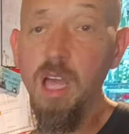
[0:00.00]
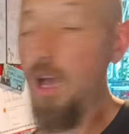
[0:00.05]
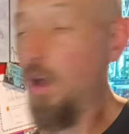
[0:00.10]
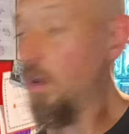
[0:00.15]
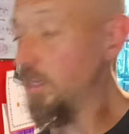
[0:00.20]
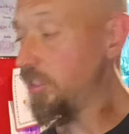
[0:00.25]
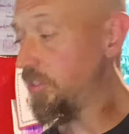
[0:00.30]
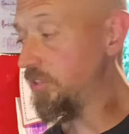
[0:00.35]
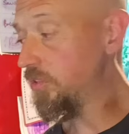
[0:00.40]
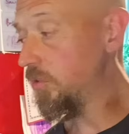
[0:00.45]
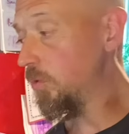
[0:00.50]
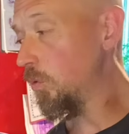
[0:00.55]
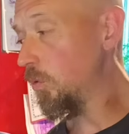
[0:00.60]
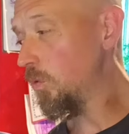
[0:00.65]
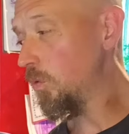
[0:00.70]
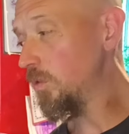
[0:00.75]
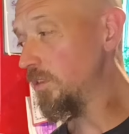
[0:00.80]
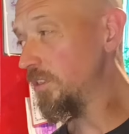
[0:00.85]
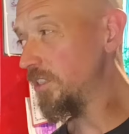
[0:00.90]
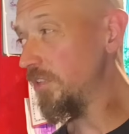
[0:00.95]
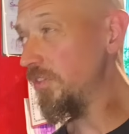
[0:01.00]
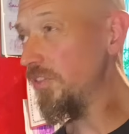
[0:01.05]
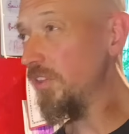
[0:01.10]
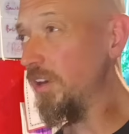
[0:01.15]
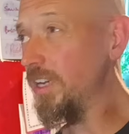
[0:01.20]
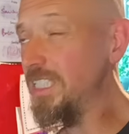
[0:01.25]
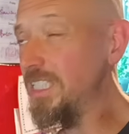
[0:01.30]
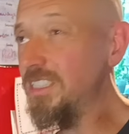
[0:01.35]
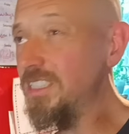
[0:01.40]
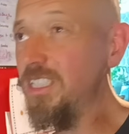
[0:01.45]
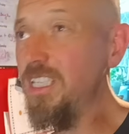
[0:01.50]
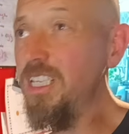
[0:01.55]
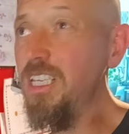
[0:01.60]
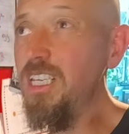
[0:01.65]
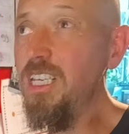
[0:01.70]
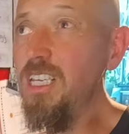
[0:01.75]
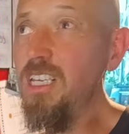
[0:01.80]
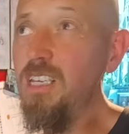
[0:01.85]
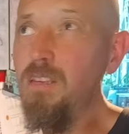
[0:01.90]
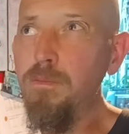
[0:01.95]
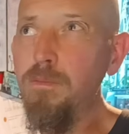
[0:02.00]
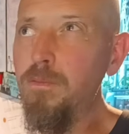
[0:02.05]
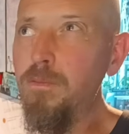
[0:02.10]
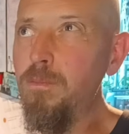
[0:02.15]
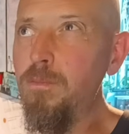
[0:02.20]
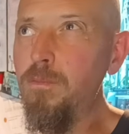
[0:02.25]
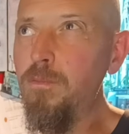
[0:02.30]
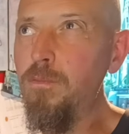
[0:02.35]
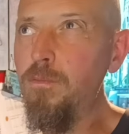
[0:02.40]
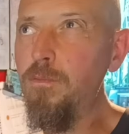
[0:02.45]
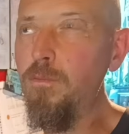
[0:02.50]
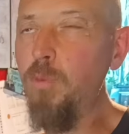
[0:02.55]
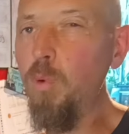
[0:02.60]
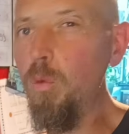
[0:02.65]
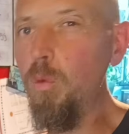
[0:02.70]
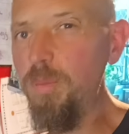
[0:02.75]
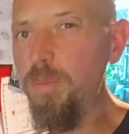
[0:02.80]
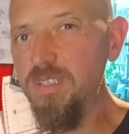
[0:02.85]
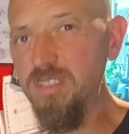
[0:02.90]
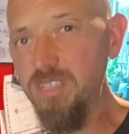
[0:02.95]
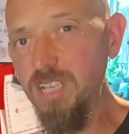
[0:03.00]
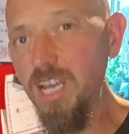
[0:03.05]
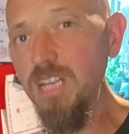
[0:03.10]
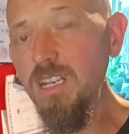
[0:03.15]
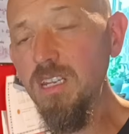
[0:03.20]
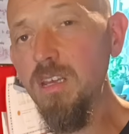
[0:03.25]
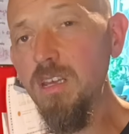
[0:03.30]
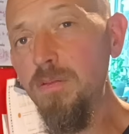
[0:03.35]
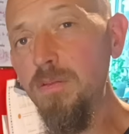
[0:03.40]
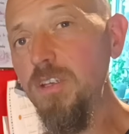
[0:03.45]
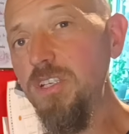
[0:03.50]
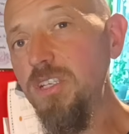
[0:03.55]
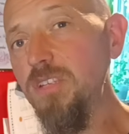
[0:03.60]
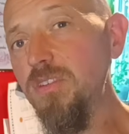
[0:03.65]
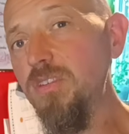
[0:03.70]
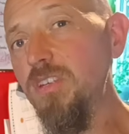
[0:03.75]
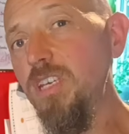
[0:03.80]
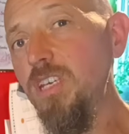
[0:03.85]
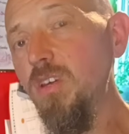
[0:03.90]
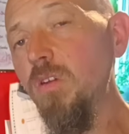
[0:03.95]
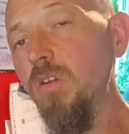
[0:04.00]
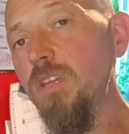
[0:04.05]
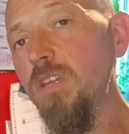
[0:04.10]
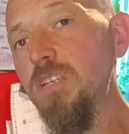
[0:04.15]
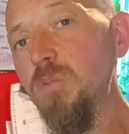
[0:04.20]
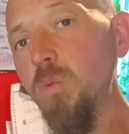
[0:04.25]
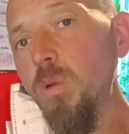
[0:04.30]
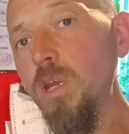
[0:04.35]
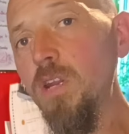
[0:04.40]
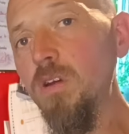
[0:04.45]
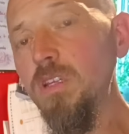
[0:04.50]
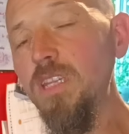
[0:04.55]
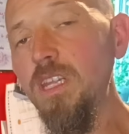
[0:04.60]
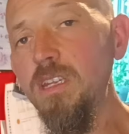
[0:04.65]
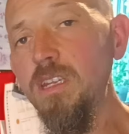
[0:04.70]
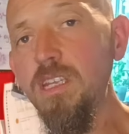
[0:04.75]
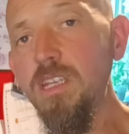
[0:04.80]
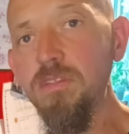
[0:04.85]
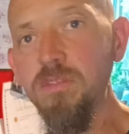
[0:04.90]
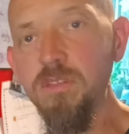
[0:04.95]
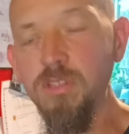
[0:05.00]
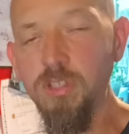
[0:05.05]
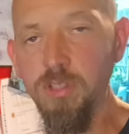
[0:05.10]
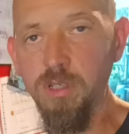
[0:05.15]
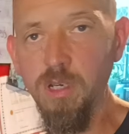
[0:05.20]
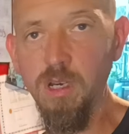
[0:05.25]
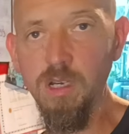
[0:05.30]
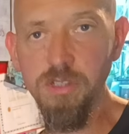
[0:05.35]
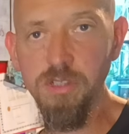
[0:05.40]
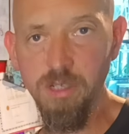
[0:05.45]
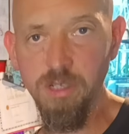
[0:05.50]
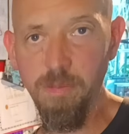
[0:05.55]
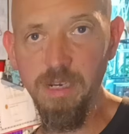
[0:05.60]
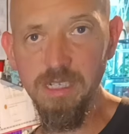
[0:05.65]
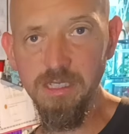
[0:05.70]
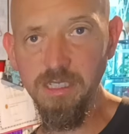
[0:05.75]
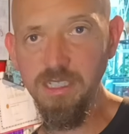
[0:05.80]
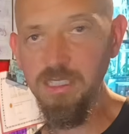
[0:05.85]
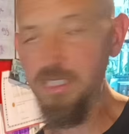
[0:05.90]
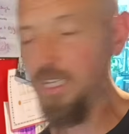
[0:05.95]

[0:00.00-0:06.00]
I scored 94% efficiency on this when I did a discharge capacity